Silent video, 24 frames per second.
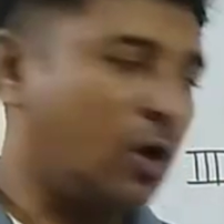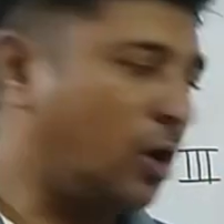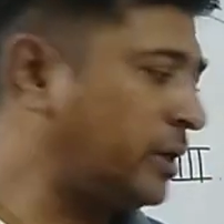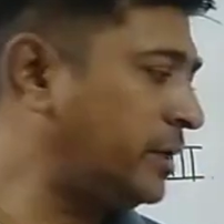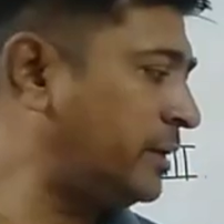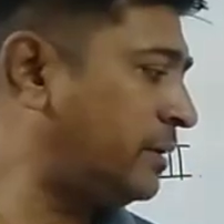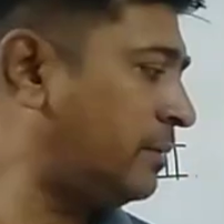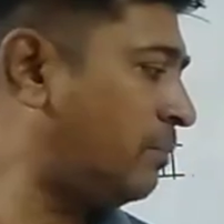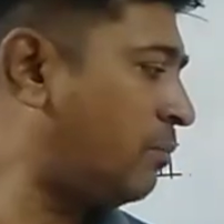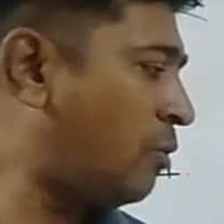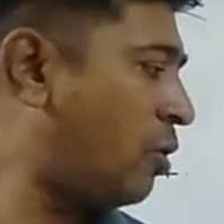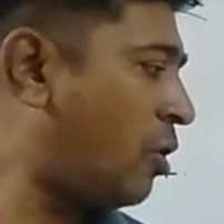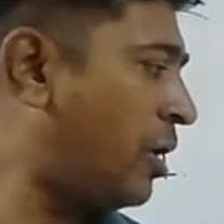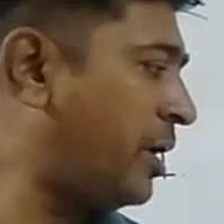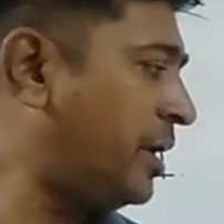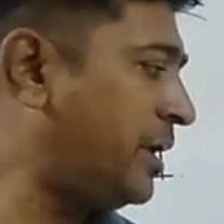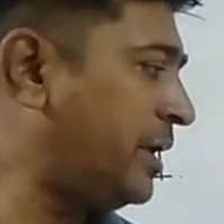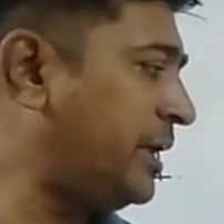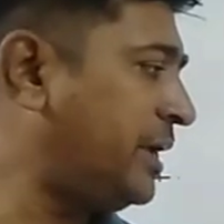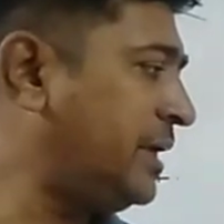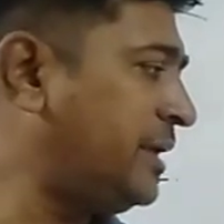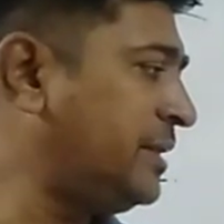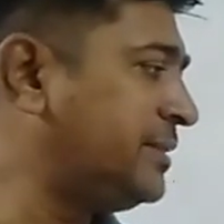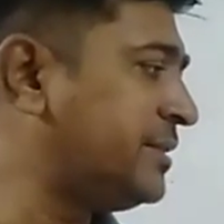On a buoy
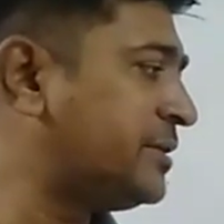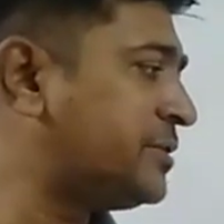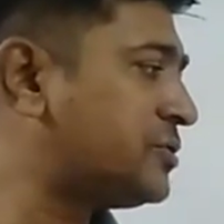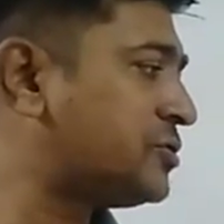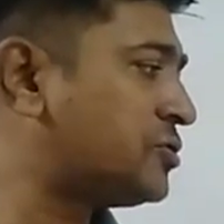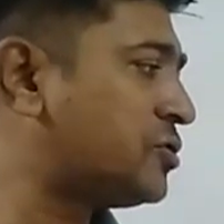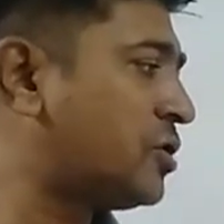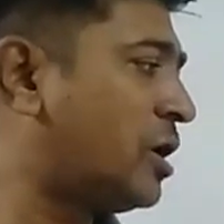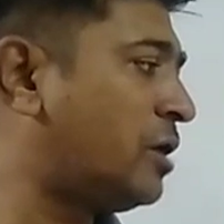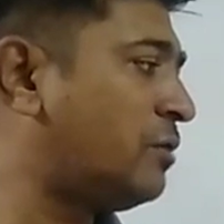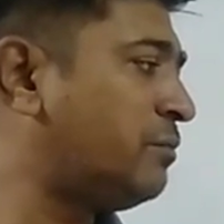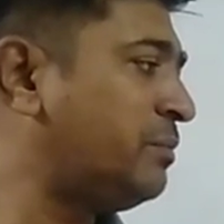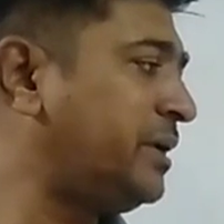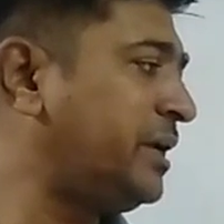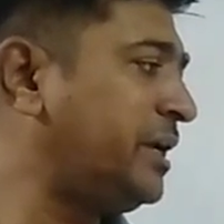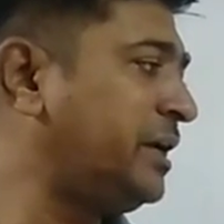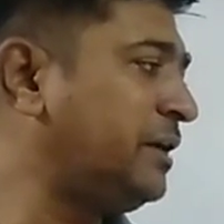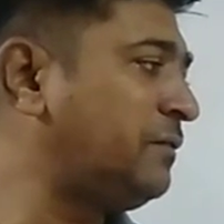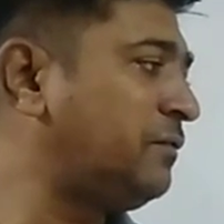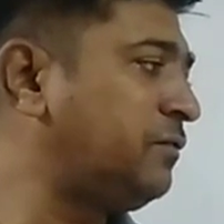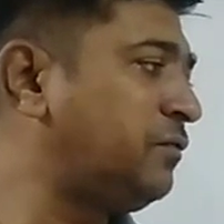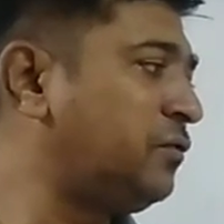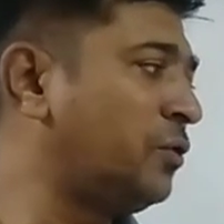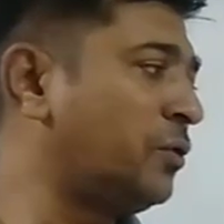in the storm
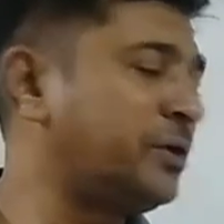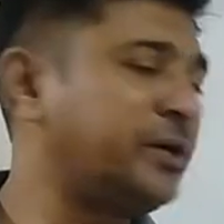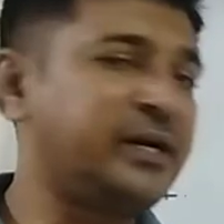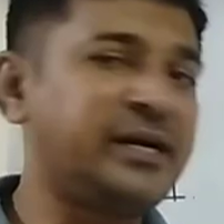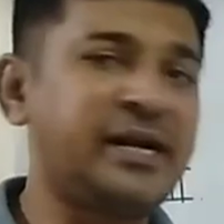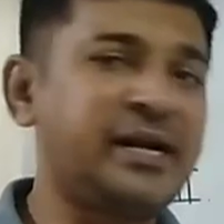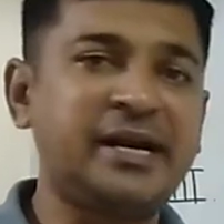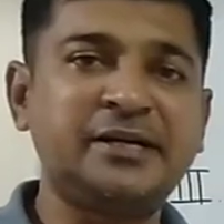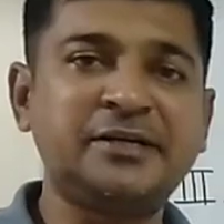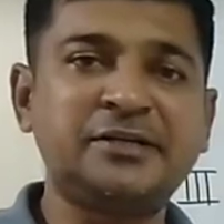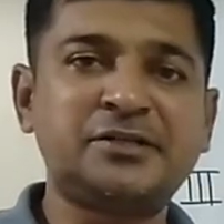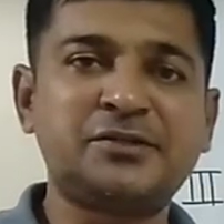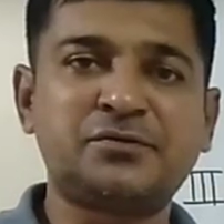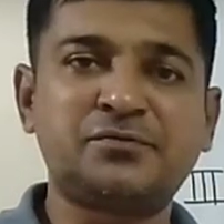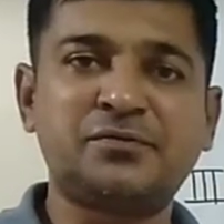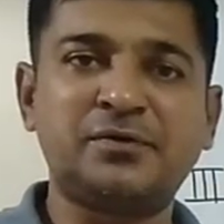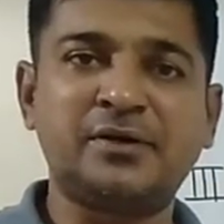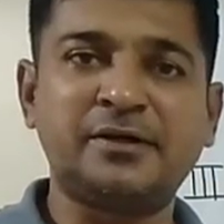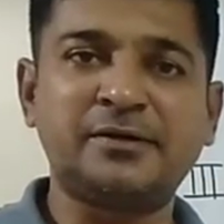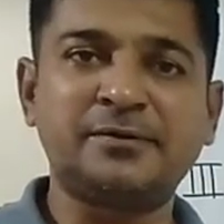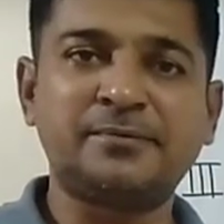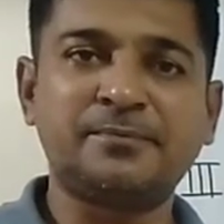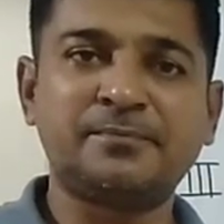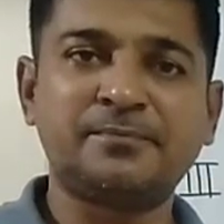it floated and
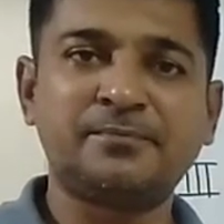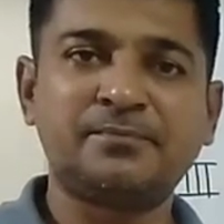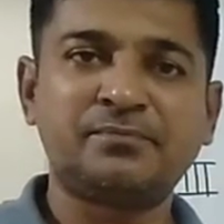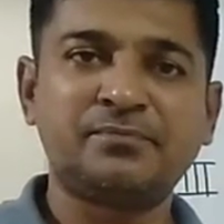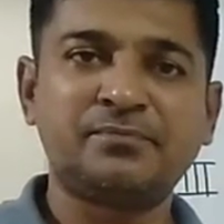swung,